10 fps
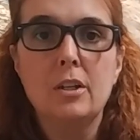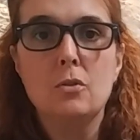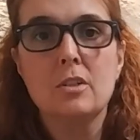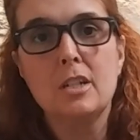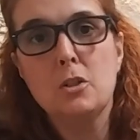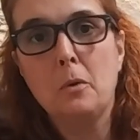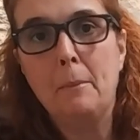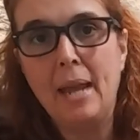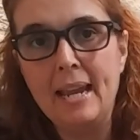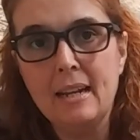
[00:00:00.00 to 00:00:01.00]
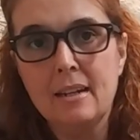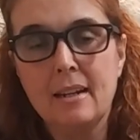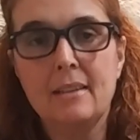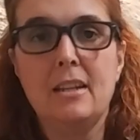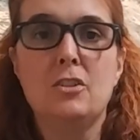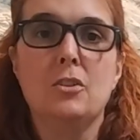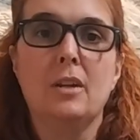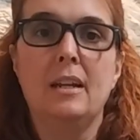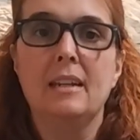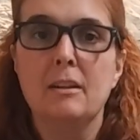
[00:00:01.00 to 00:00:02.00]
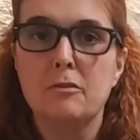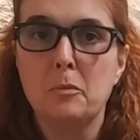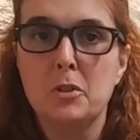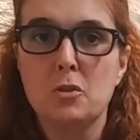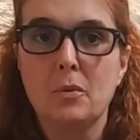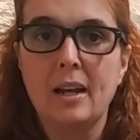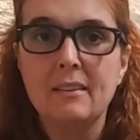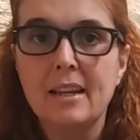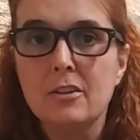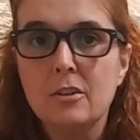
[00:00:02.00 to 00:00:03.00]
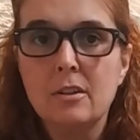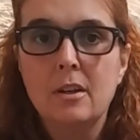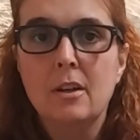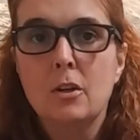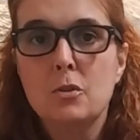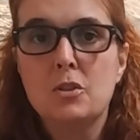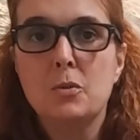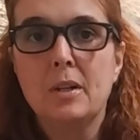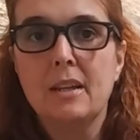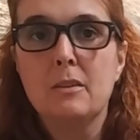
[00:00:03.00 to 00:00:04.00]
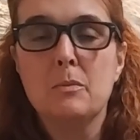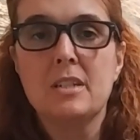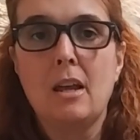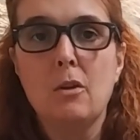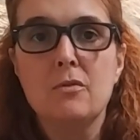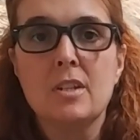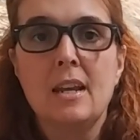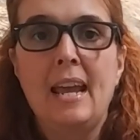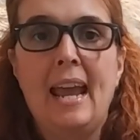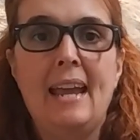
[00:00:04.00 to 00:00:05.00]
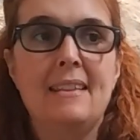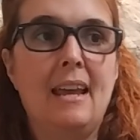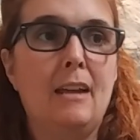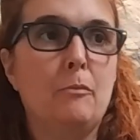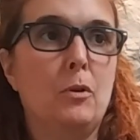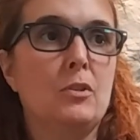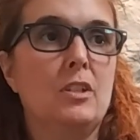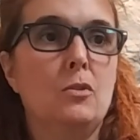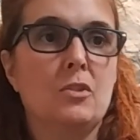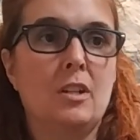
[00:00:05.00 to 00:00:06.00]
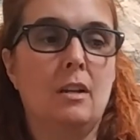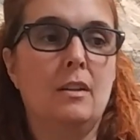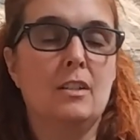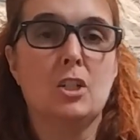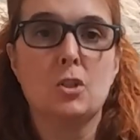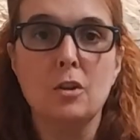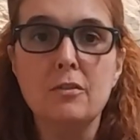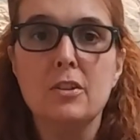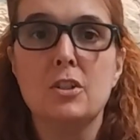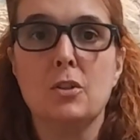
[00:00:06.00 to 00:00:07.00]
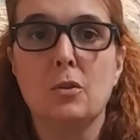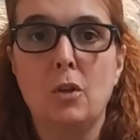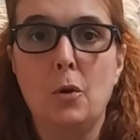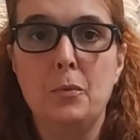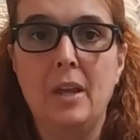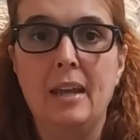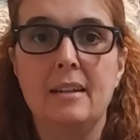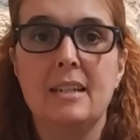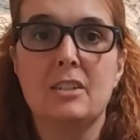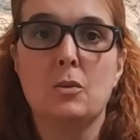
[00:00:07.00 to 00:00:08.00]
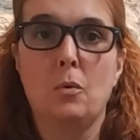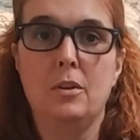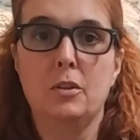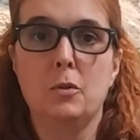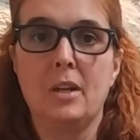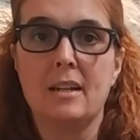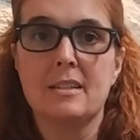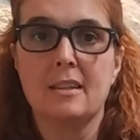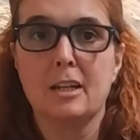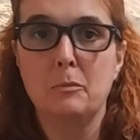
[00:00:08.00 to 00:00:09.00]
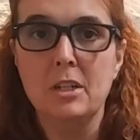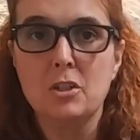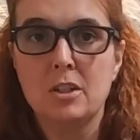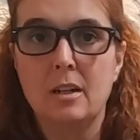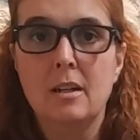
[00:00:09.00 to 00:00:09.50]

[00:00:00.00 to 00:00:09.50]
usually to a bank, unless you're getting it from a direct lender who's doing it themselves. And that person who's gonna service your loan then is the one who gets the commission.